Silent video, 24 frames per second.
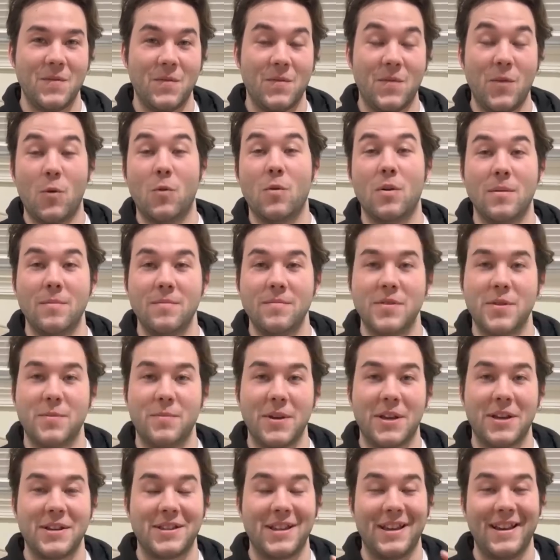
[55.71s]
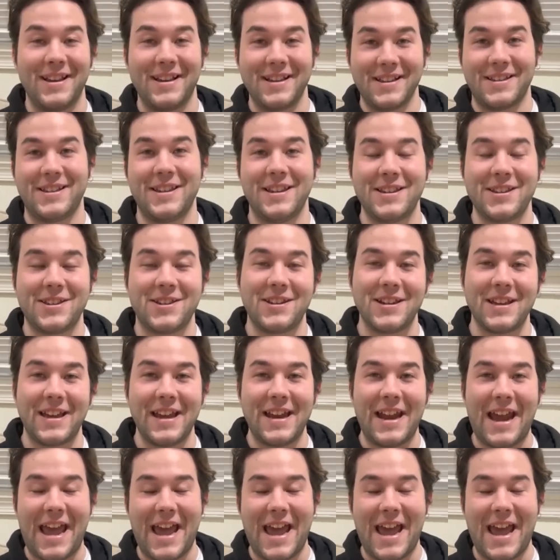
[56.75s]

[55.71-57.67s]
forms because they exist to get